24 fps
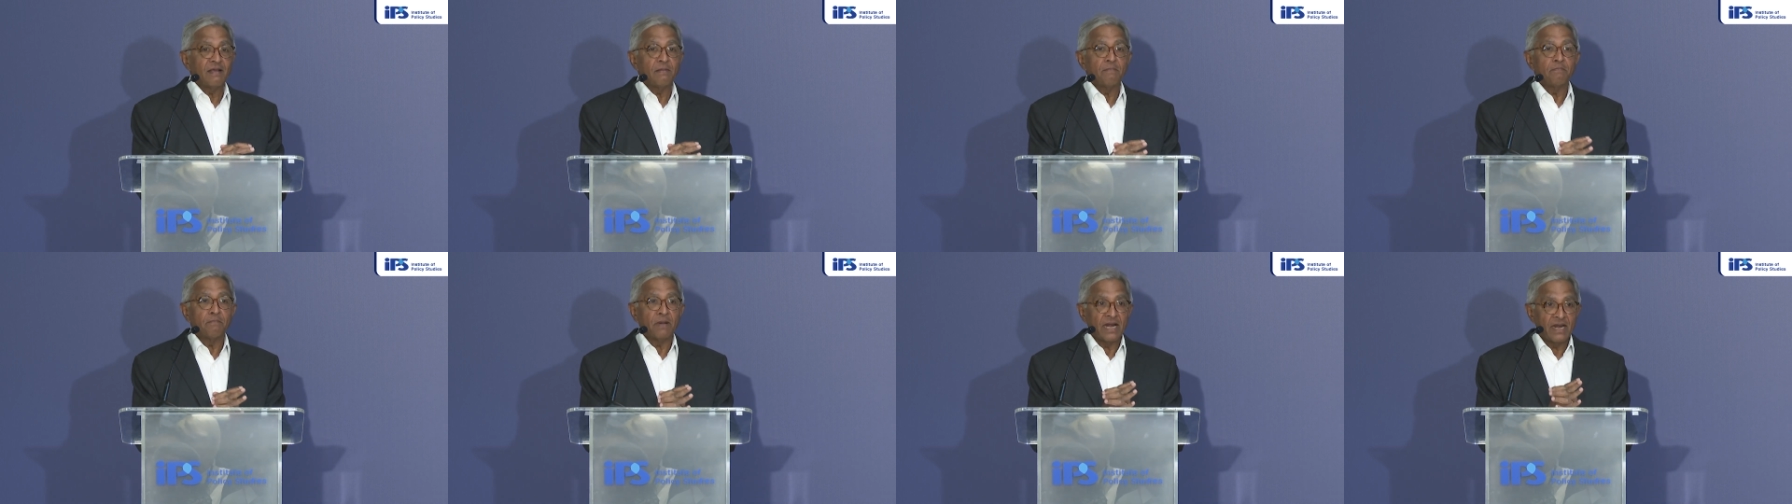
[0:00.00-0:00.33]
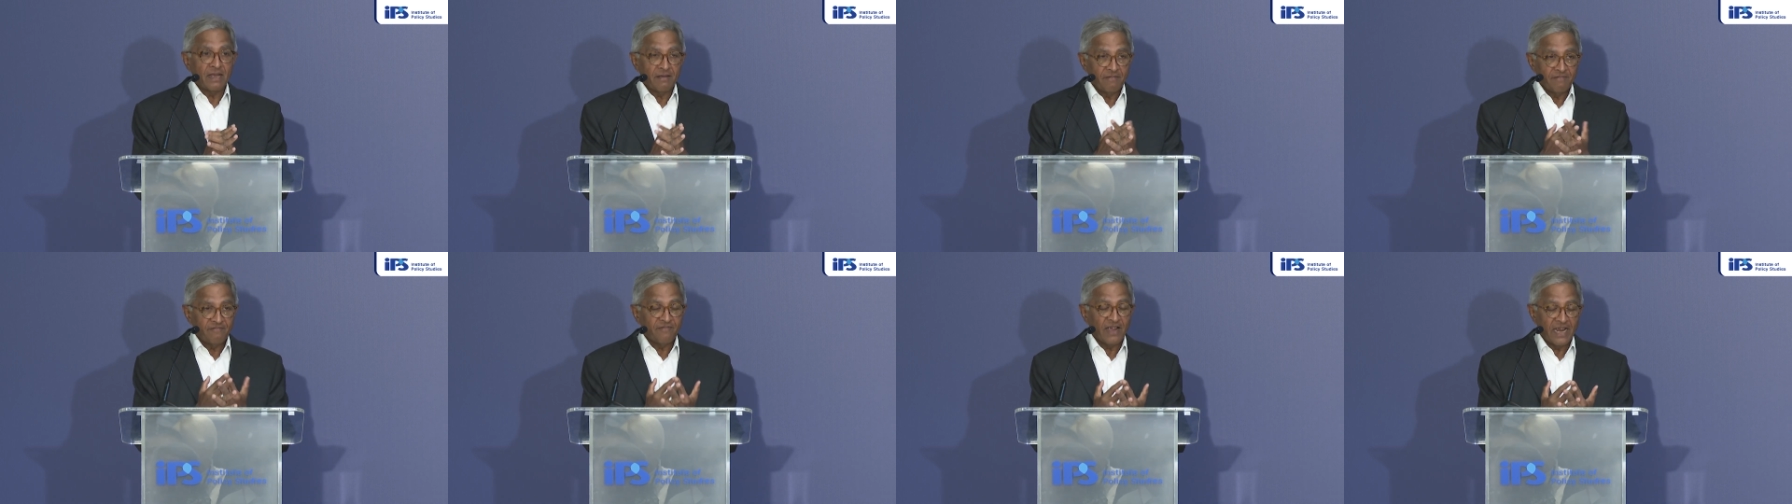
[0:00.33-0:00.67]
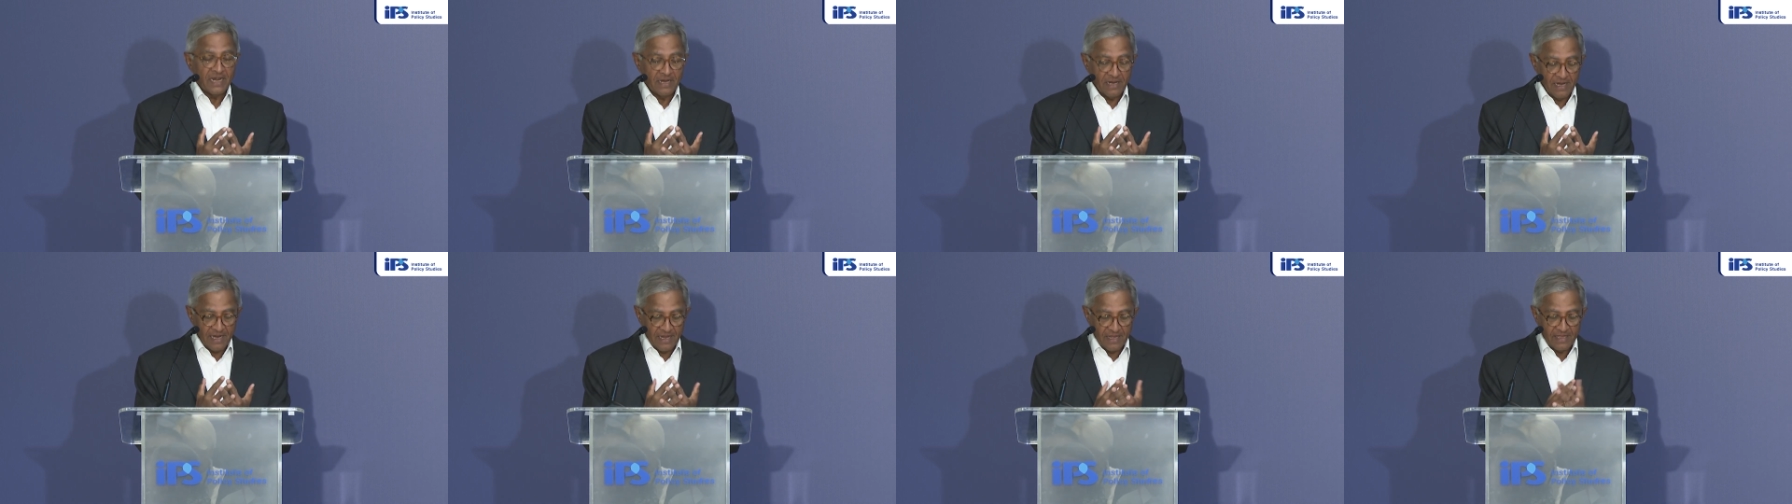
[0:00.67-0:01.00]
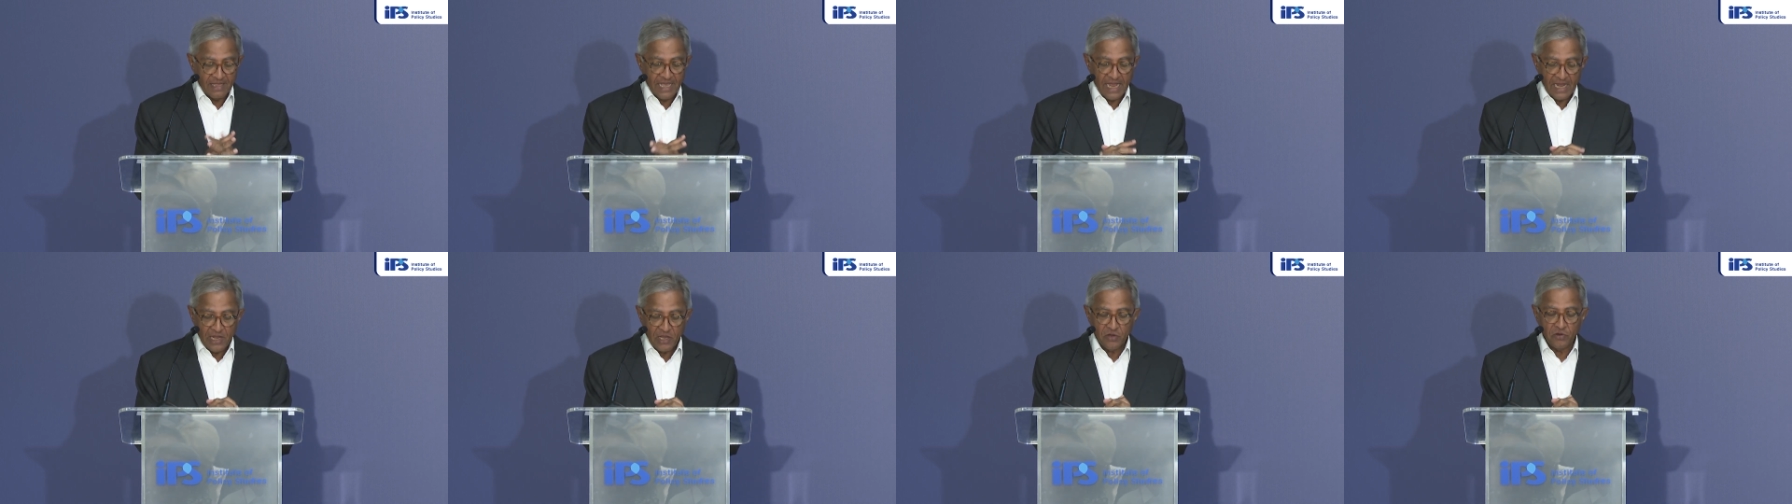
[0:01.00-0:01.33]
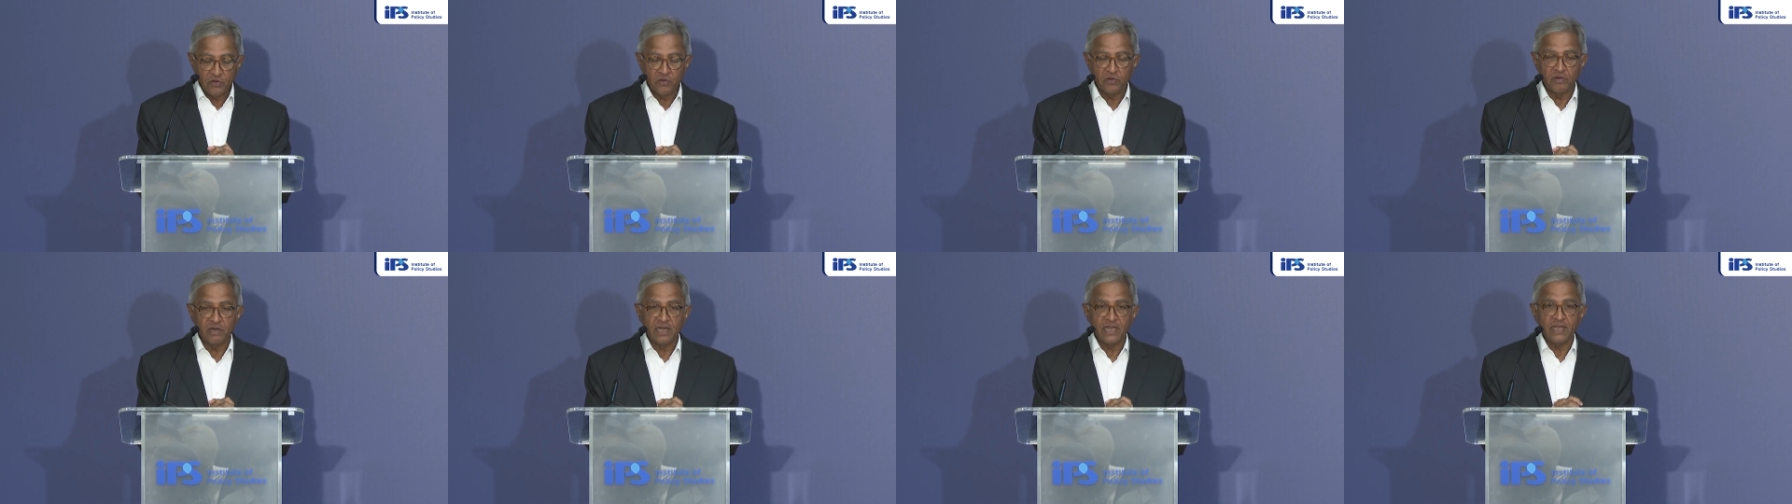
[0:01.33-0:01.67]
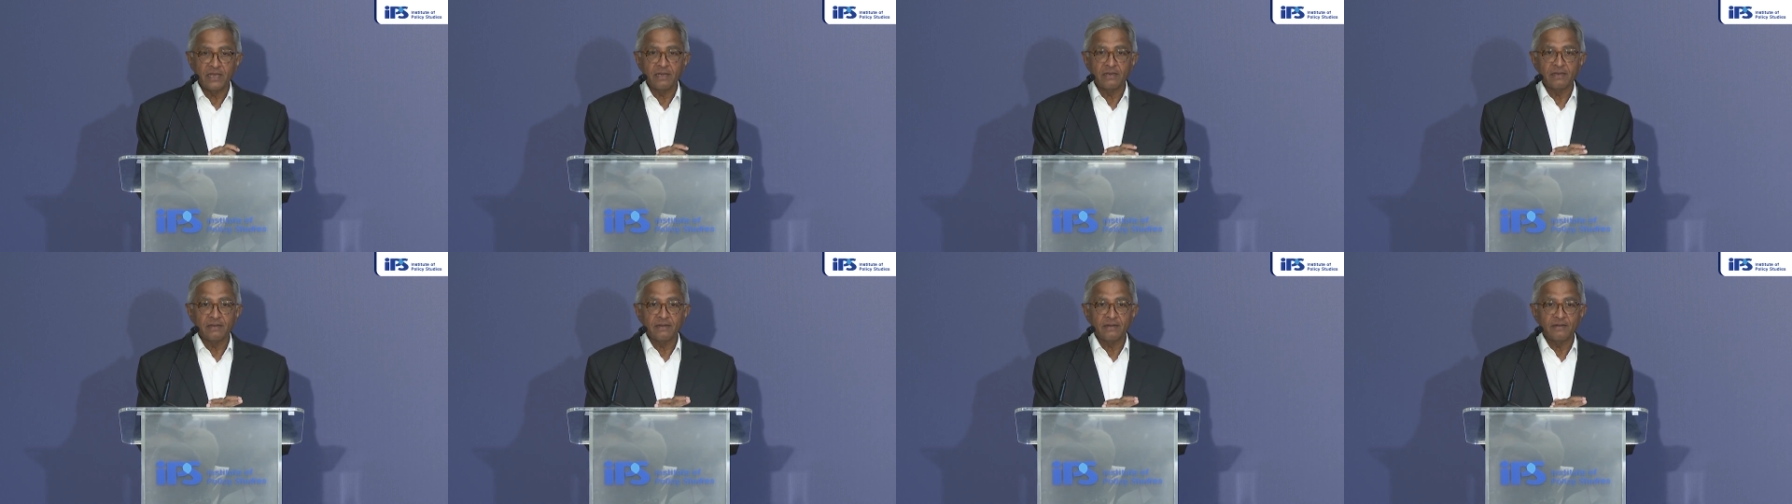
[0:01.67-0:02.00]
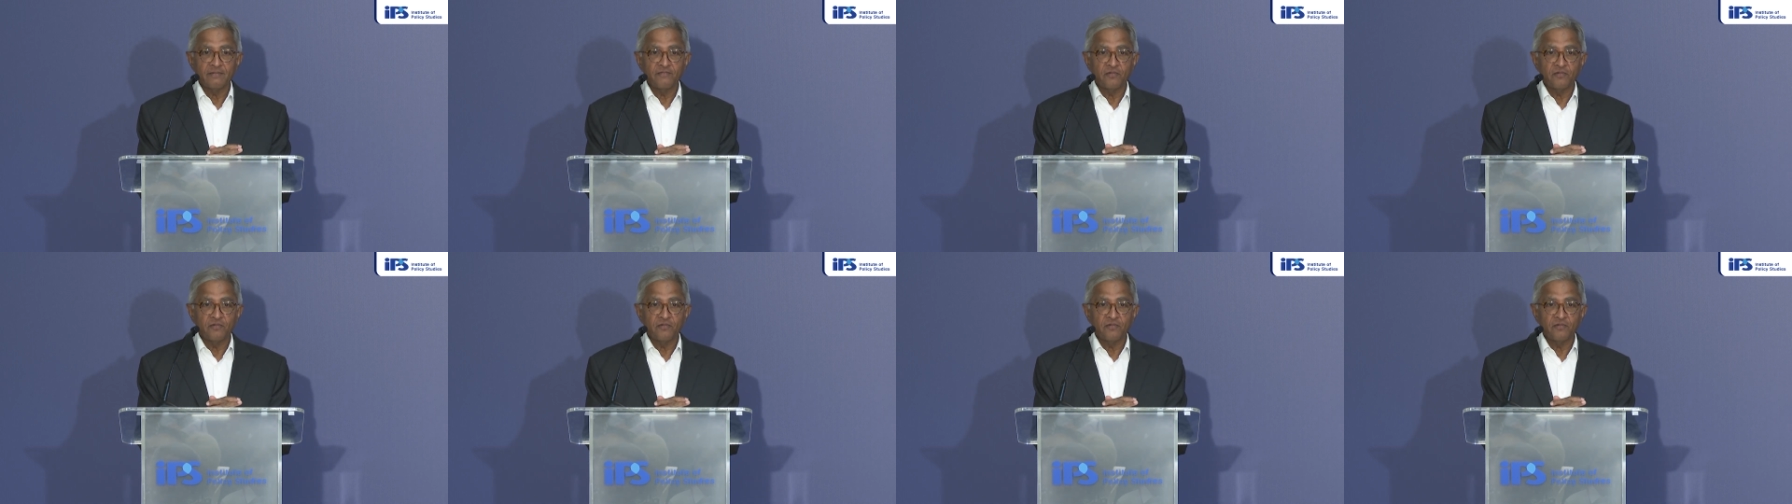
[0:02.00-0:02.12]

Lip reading: But finally, thank you, Noeleen,